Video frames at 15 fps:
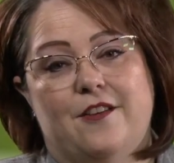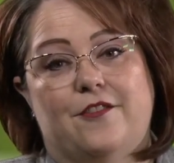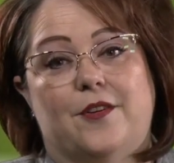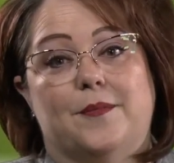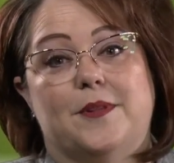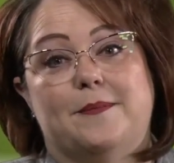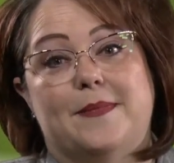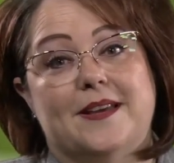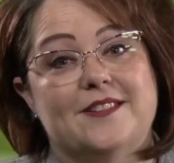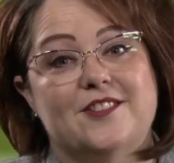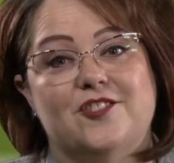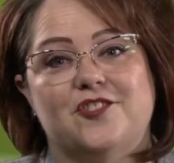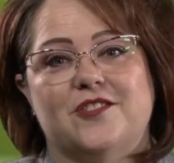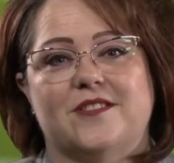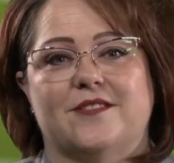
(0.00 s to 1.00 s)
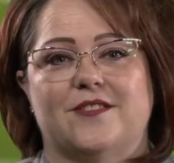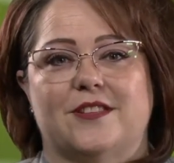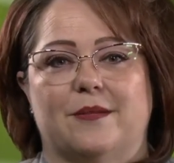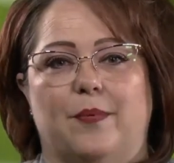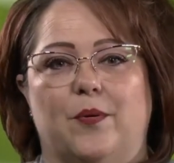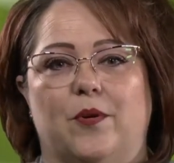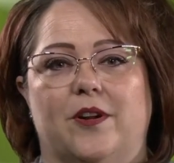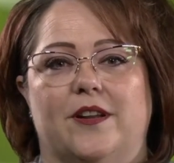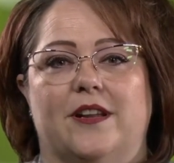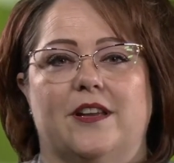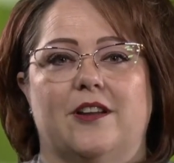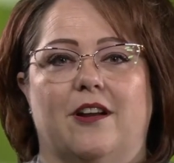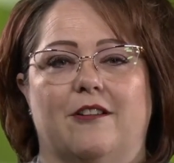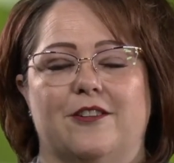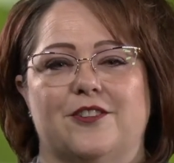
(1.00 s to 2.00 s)
From the messages of support and
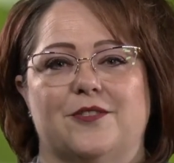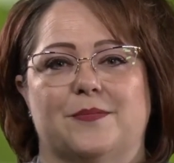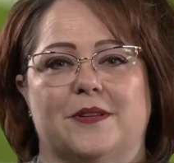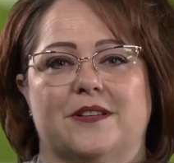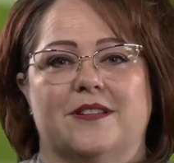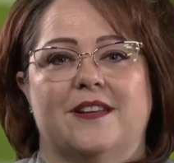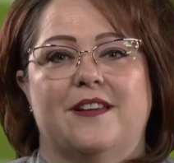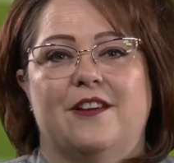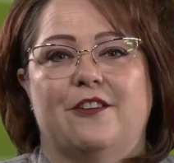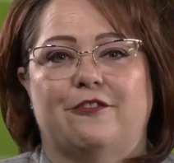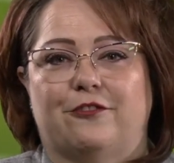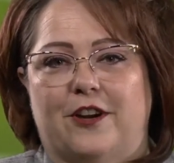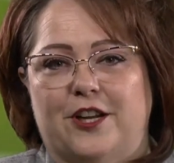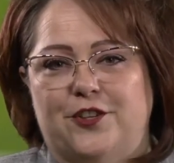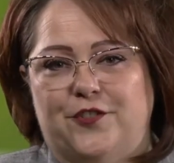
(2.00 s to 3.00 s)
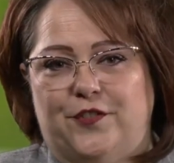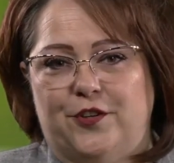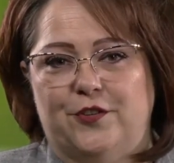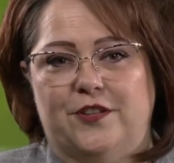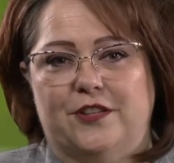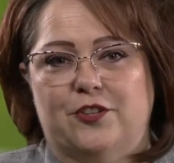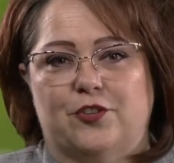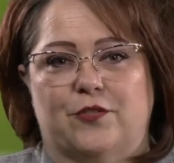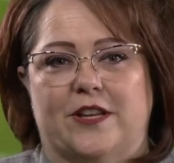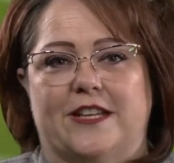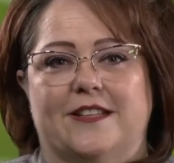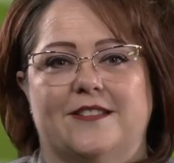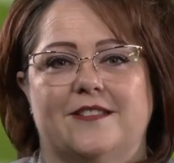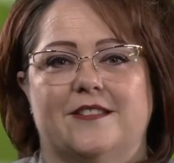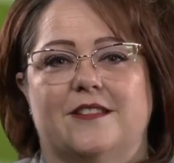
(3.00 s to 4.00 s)
encouragement, fresh fruit and
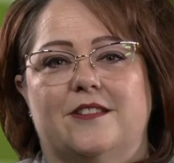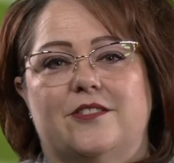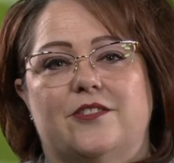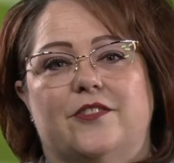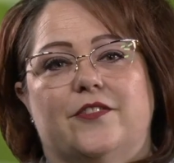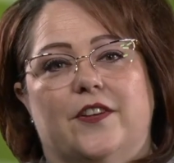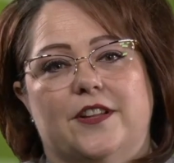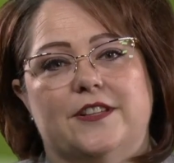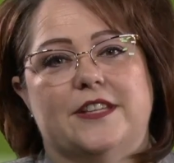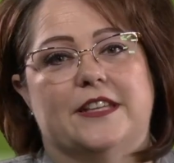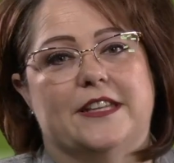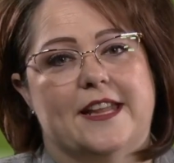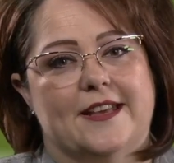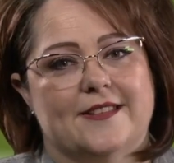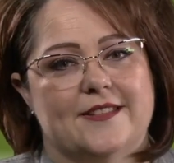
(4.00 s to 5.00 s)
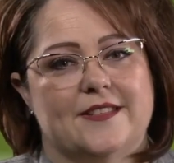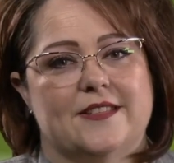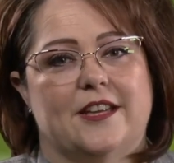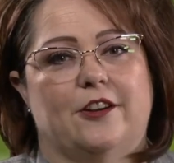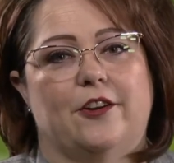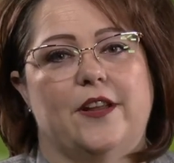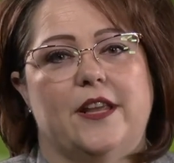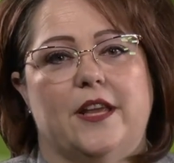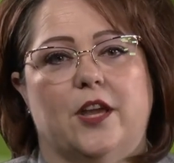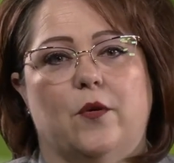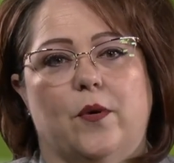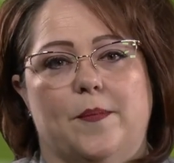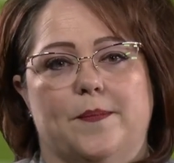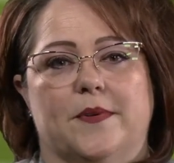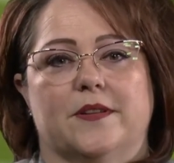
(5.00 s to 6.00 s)
treats, to funding necessary
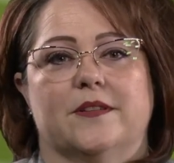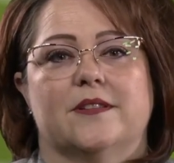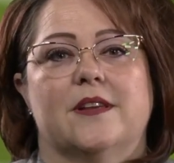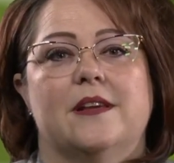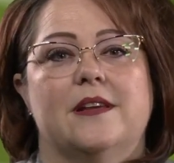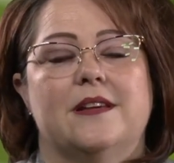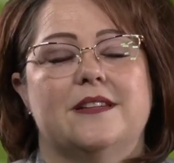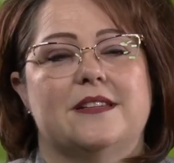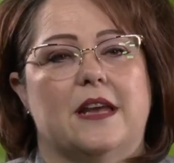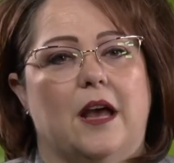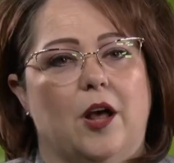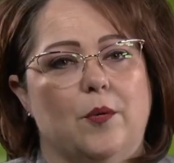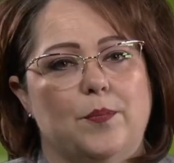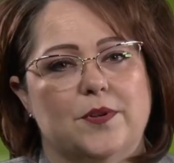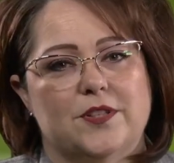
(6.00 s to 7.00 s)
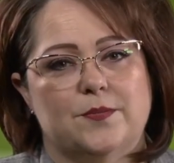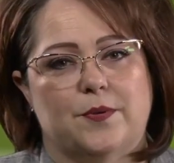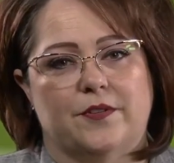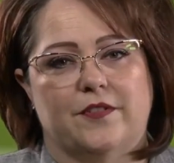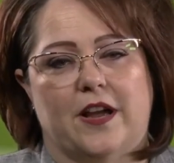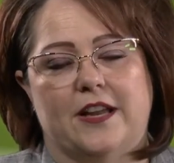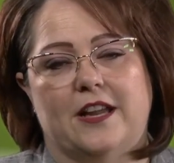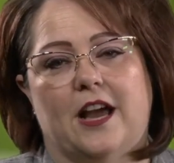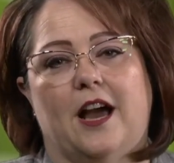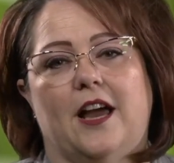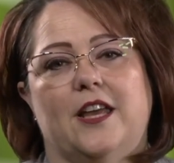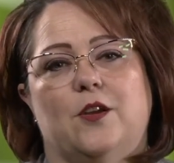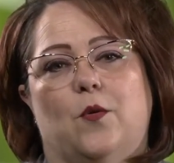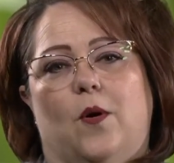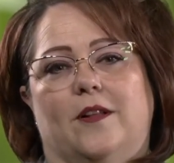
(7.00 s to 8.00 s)
equipment to help us provide
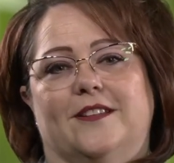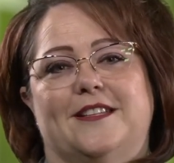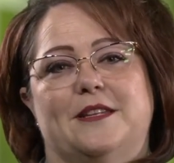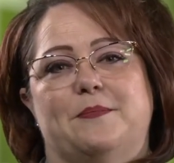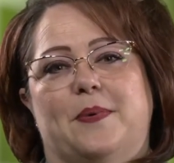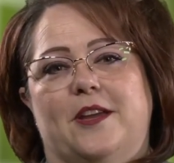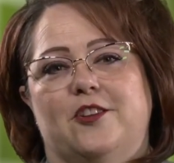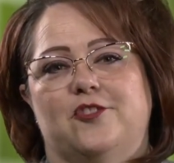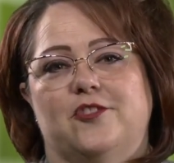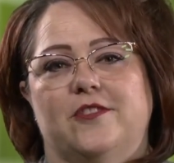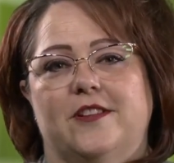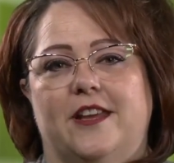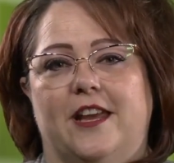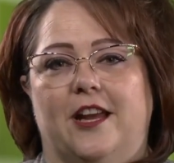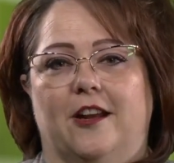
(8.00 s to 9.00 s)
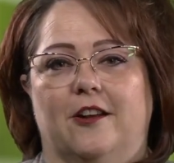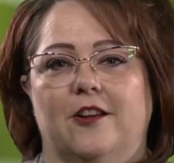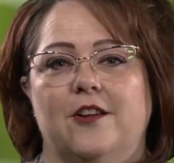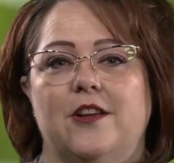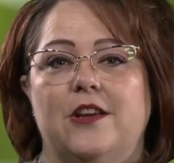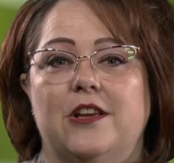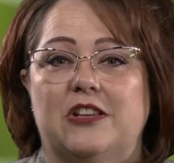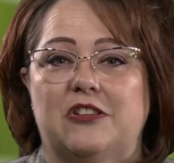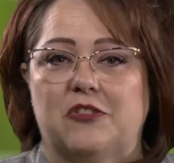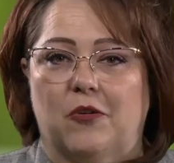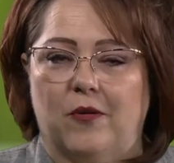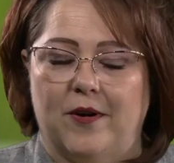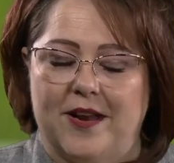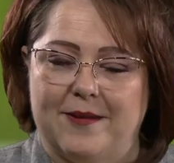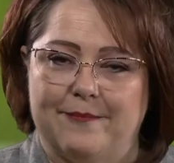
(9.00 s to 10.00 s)
high-quality patient care,
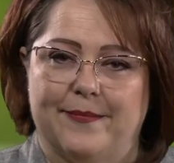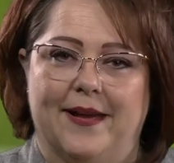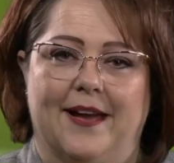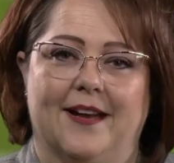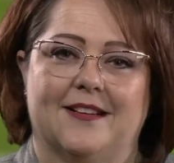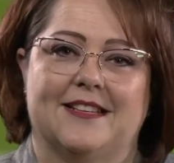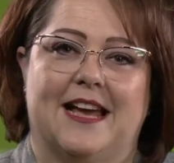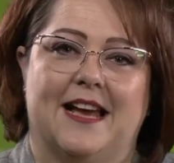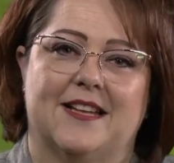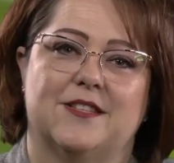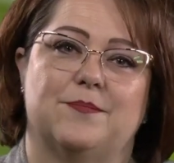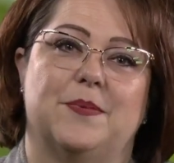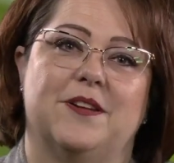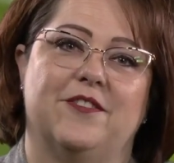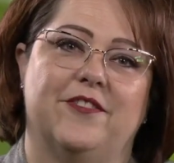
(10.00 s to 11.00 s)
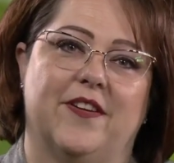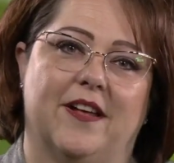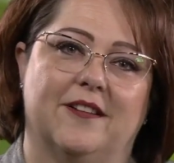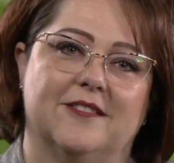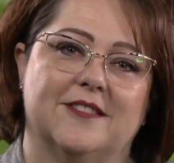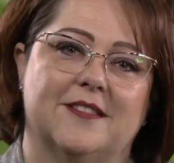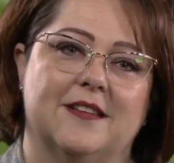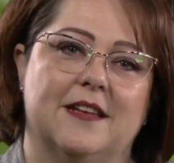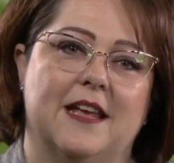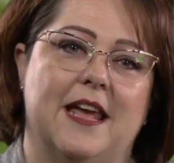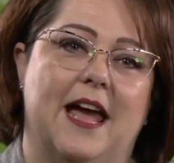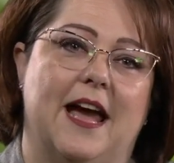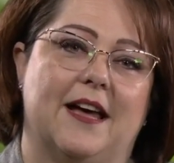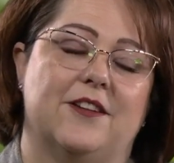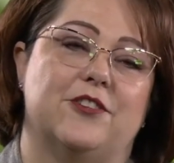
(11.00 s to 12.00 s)
your impact has been felt.
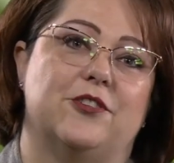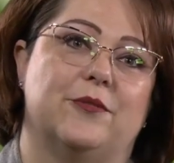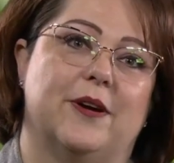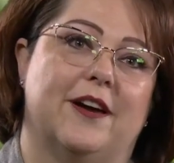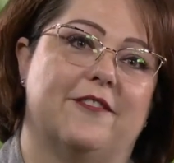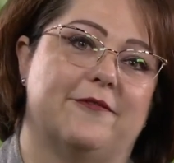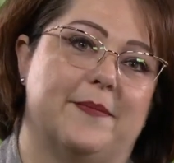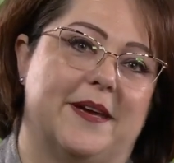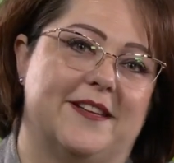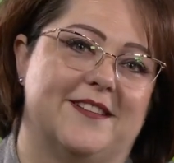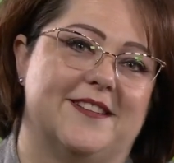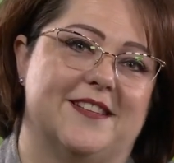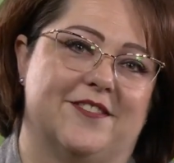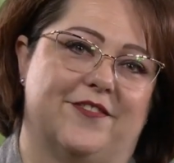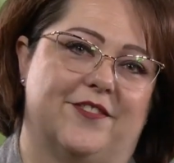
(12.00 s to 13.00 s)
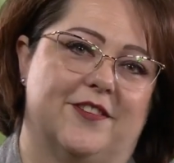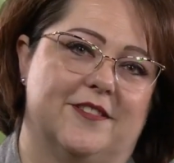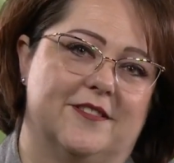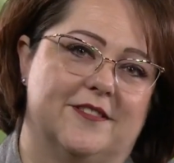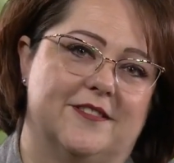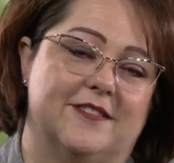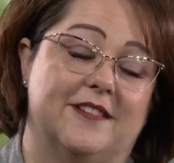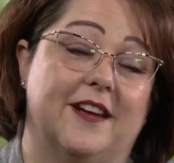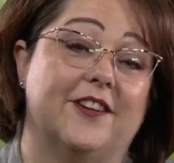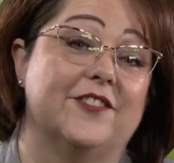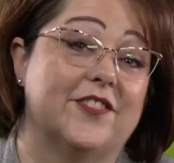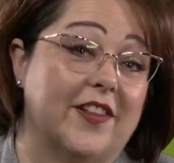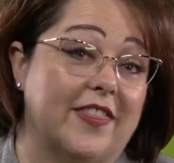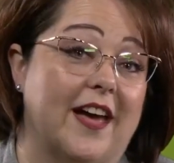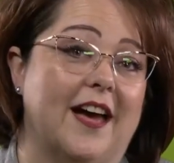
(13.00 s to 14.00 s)
And you have made a difference.
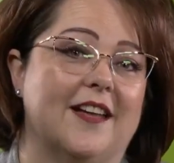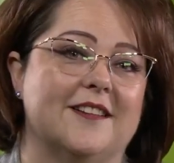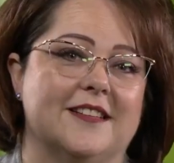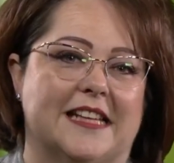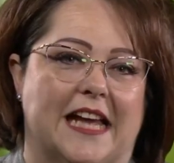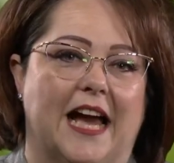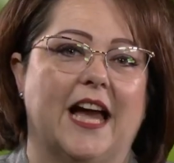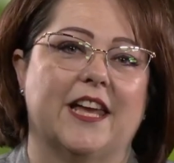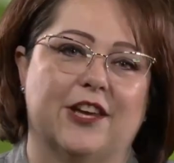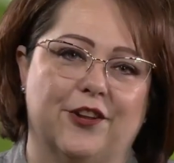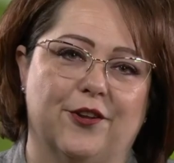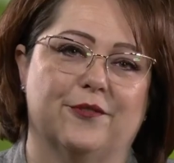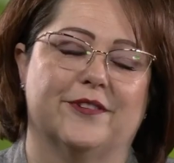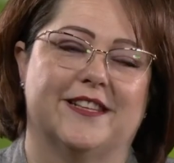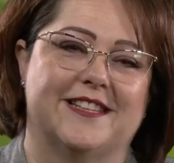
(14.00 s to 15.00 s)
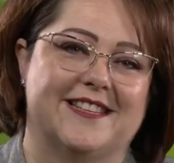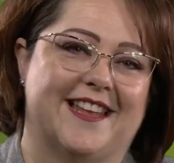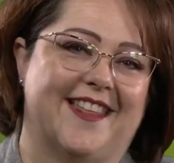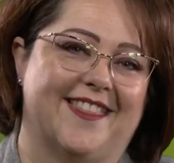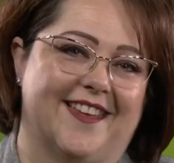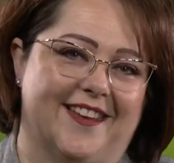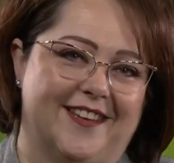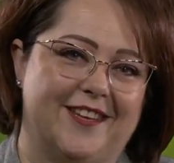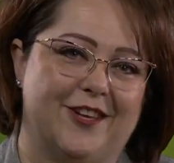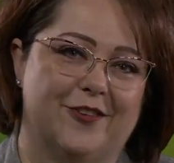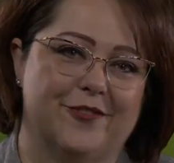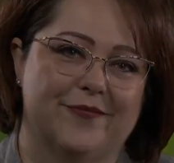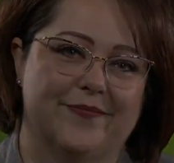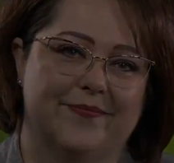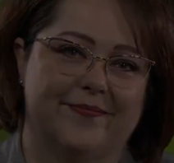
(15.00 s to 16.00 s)
And for that, I can only say thank you.